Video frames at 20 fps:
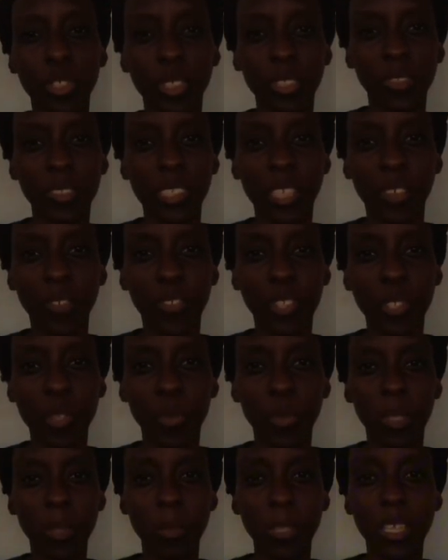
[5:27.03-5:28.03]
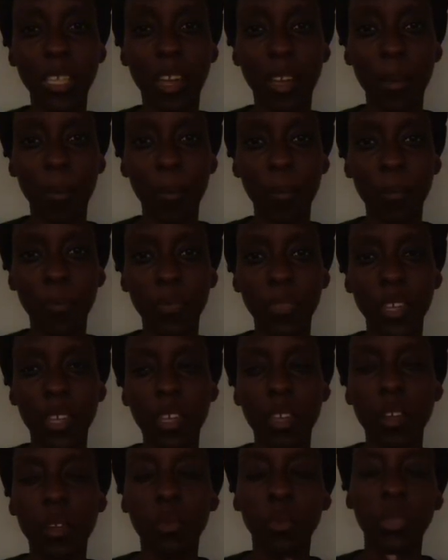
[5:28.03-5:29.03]
version of self that you want to become,
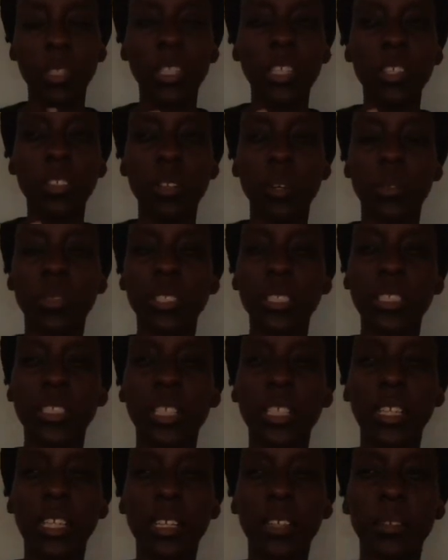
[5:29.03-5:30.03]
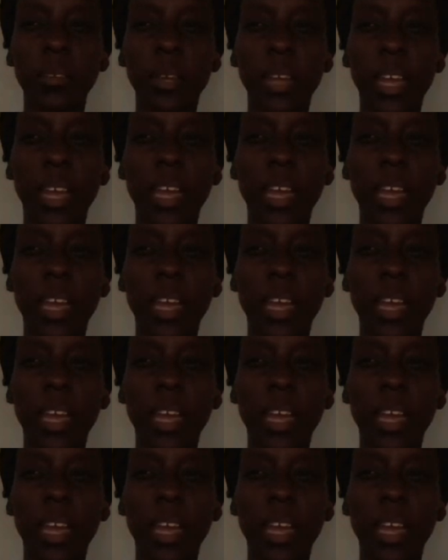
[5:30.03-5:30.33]
really noticing like,